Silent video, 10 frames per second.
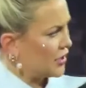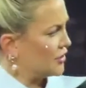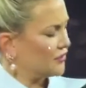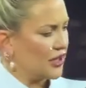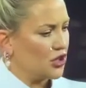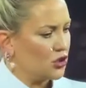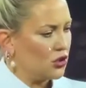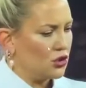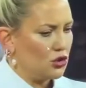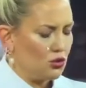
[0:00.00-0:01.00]
kind of like
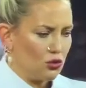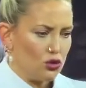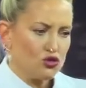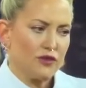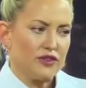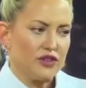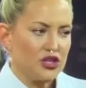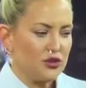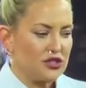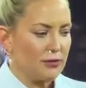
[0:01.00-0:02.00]
you're
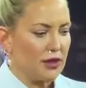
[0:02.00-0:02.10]
driven to do